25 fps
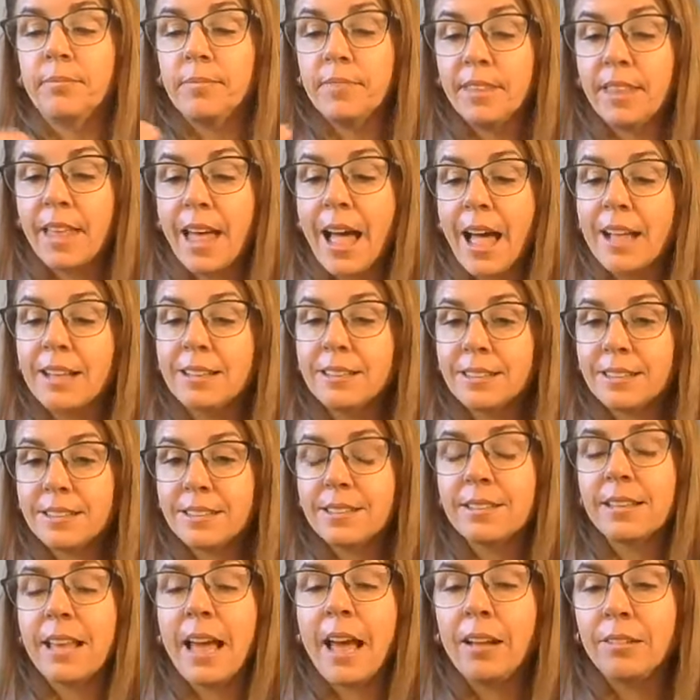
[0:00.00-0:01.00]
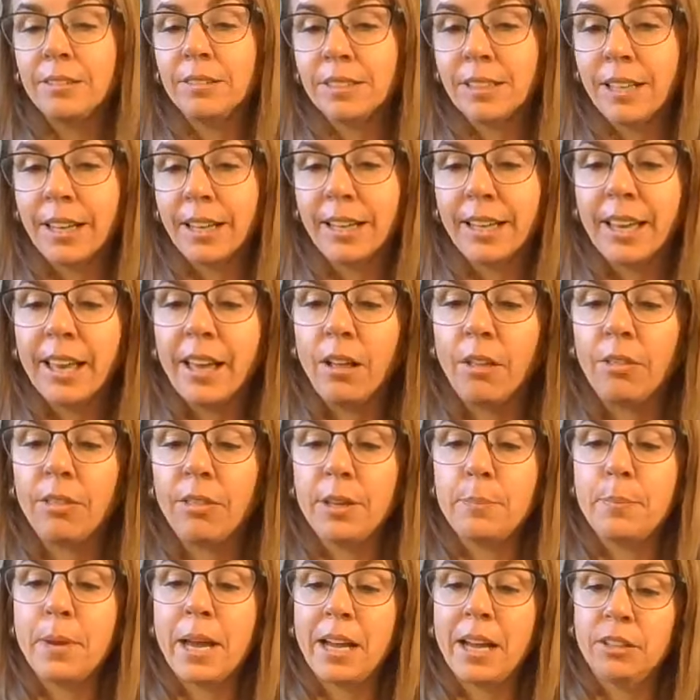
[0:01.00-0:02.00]
That sounds like a
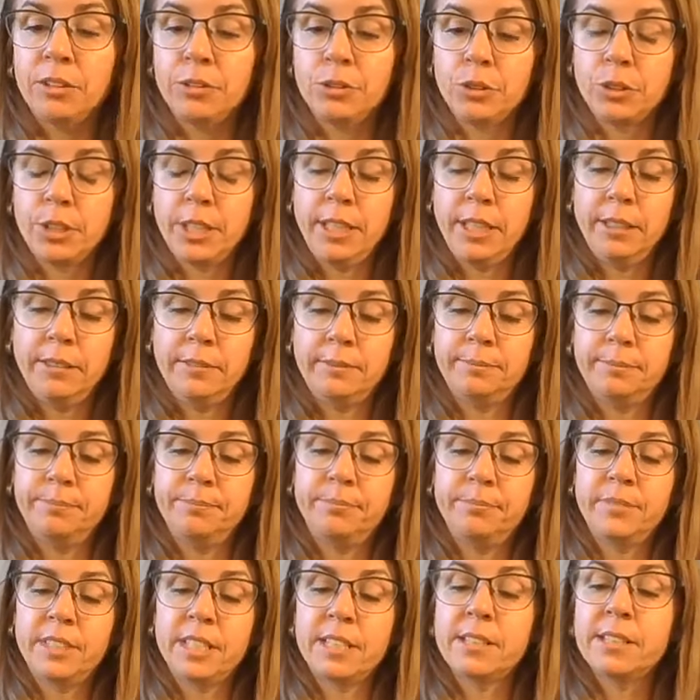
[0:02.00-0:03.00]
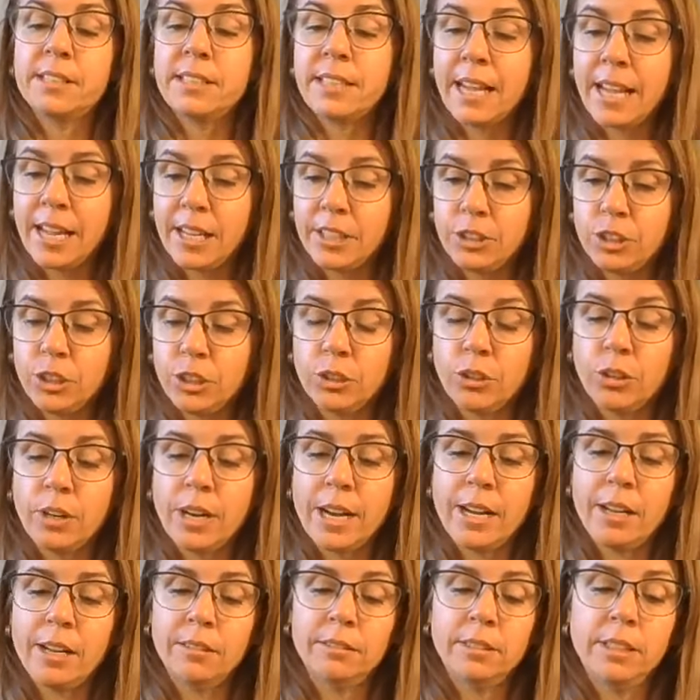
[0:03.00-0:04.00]
healthy boundary to stand your
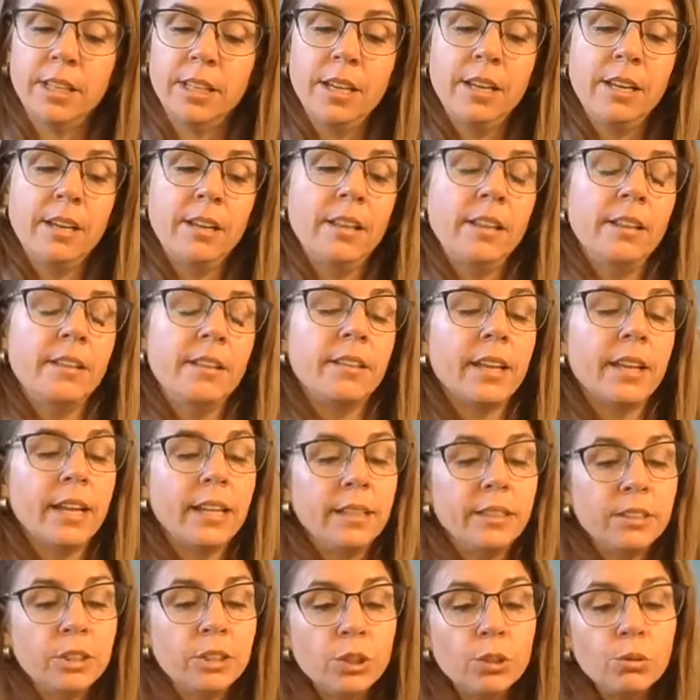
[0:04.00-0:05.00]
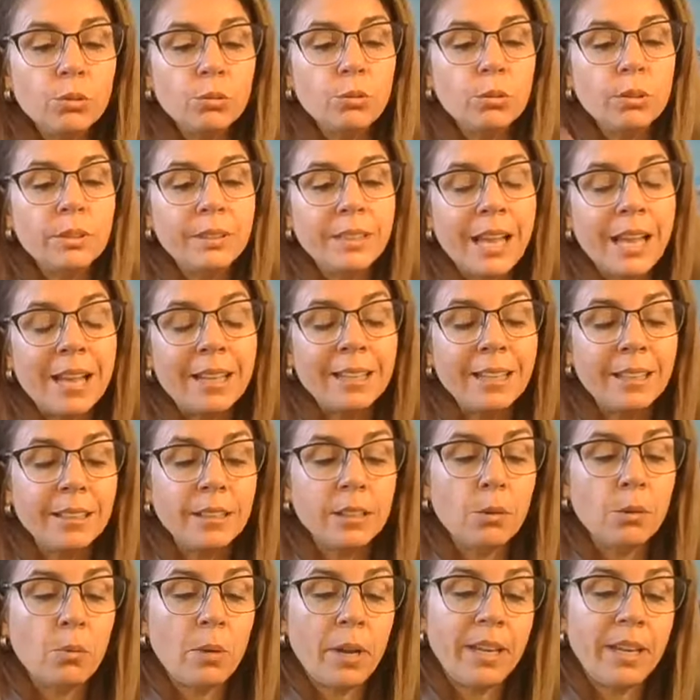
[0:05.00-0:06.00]
ground, that to not get
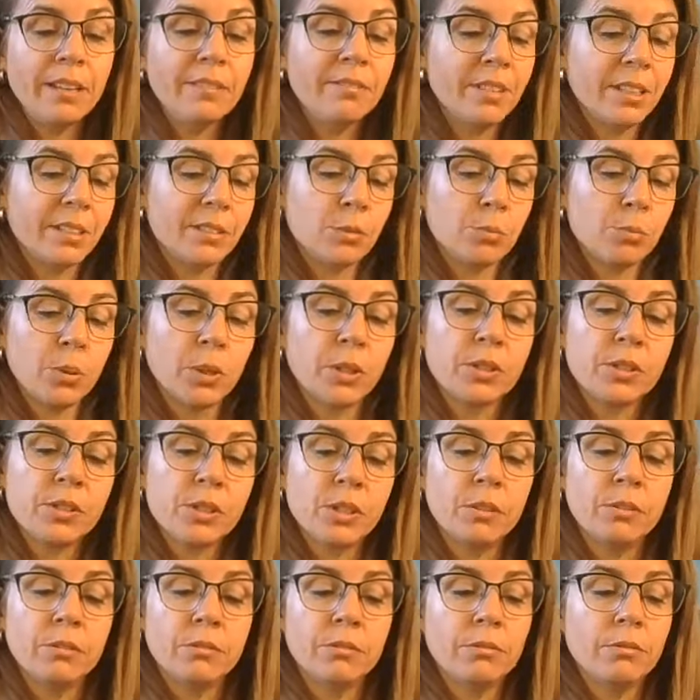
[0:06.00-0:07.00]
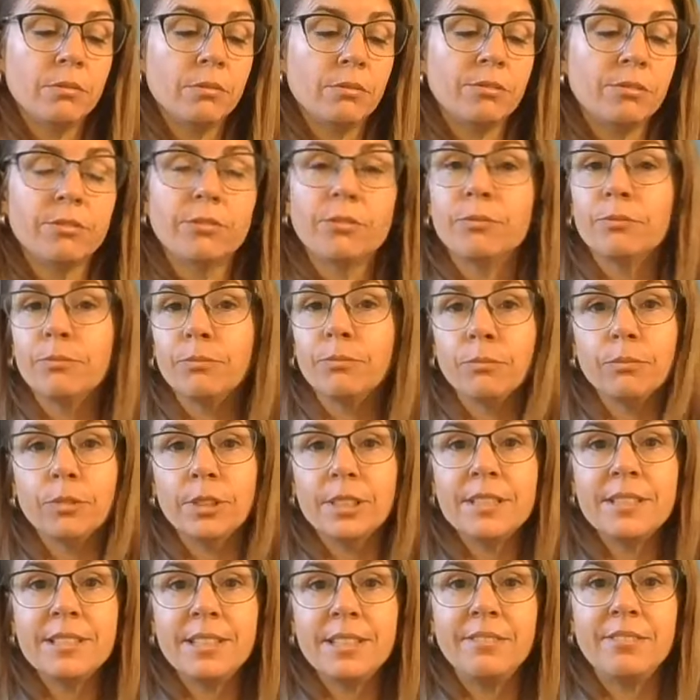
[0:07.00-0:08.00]
in the way of this person
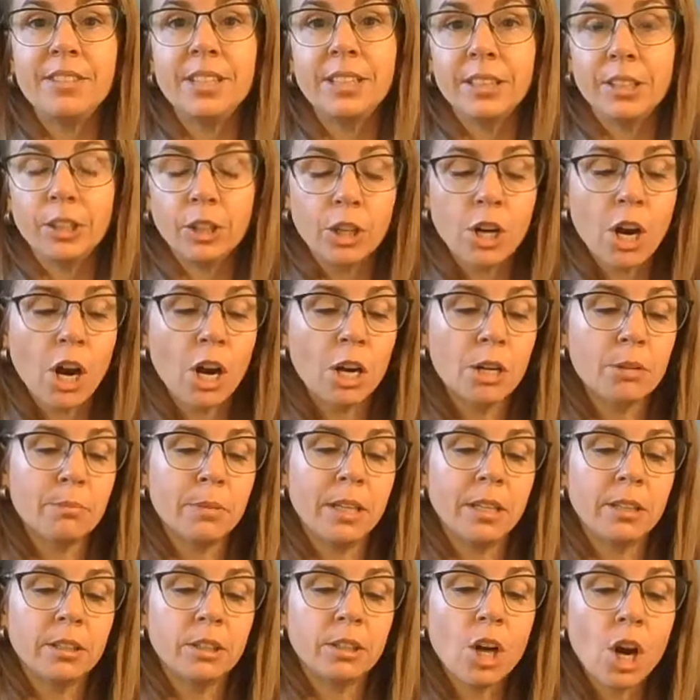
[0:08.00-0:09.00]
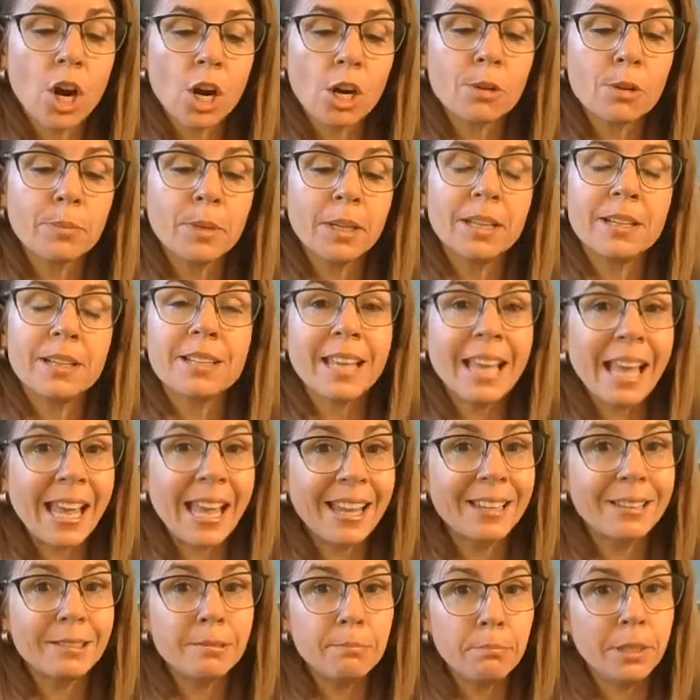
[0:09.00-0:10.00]
receiving their karma. Karma
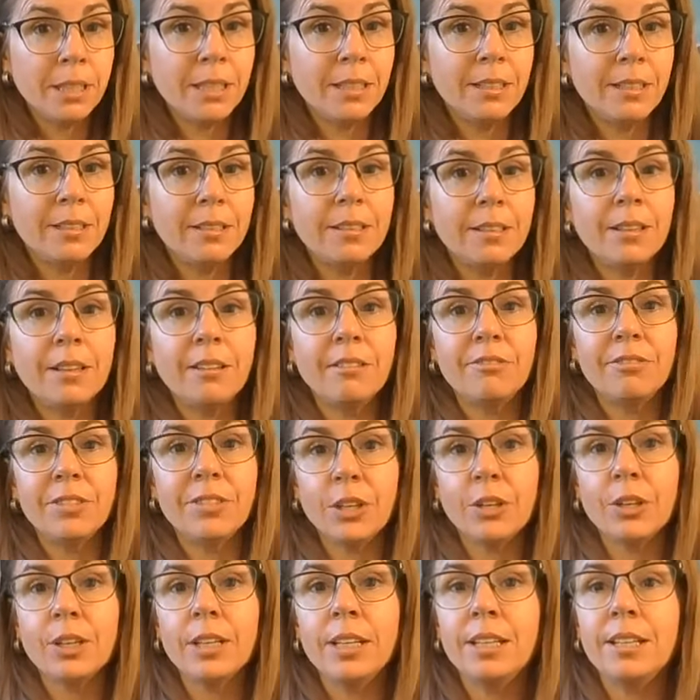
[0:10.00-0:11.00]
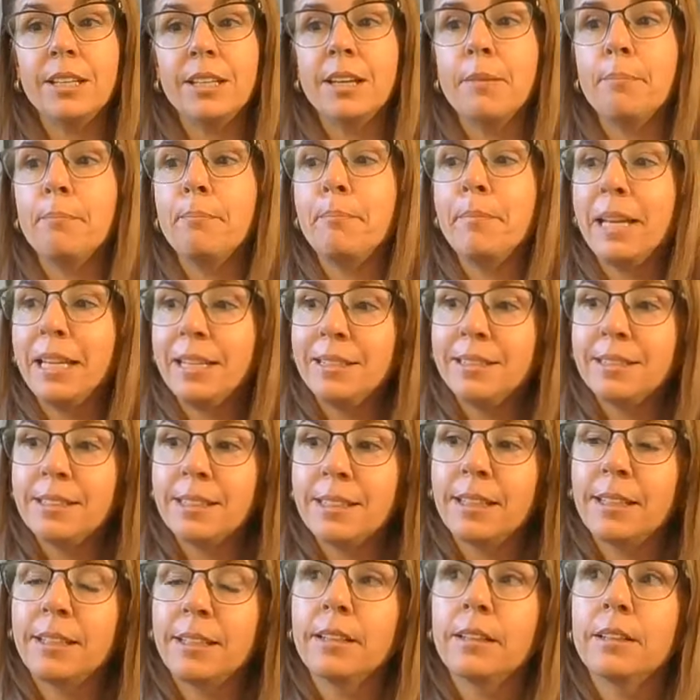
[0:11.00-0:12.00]
can be a very
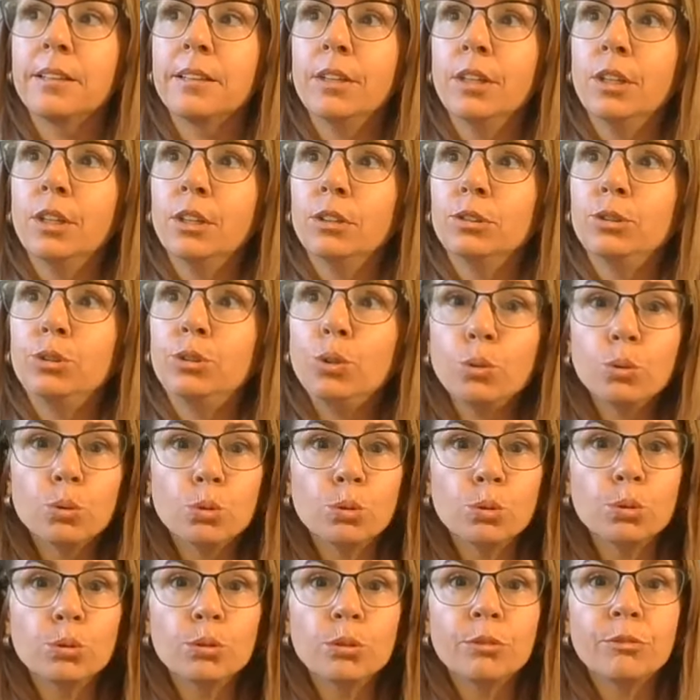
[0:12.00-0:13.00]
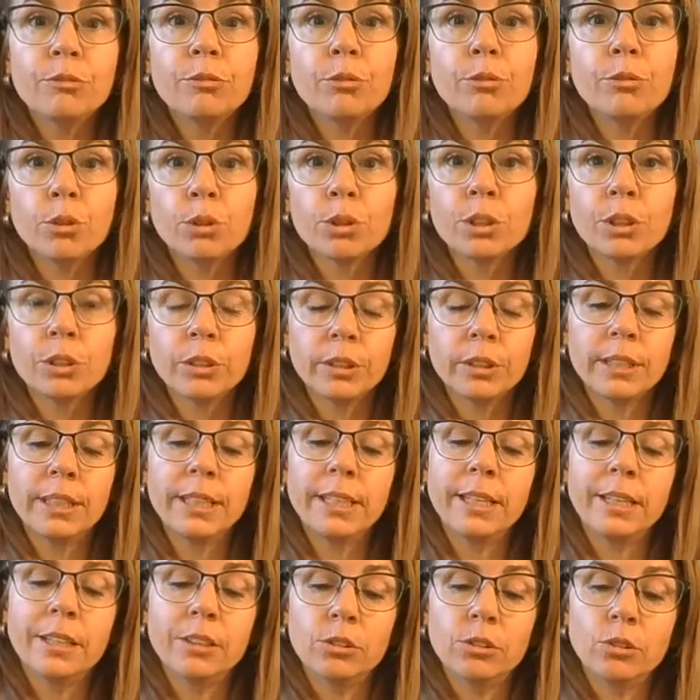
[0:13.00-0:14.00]
amazing tool for
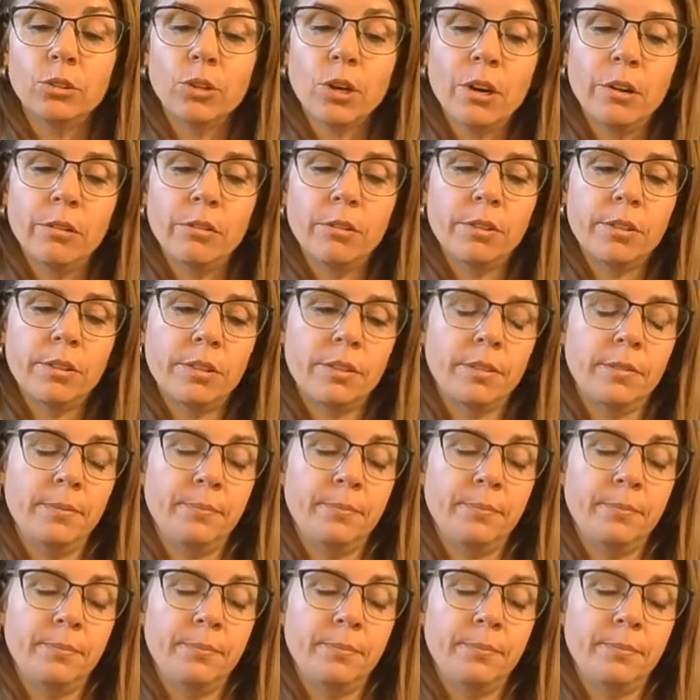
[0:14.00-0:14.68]
learning and growth,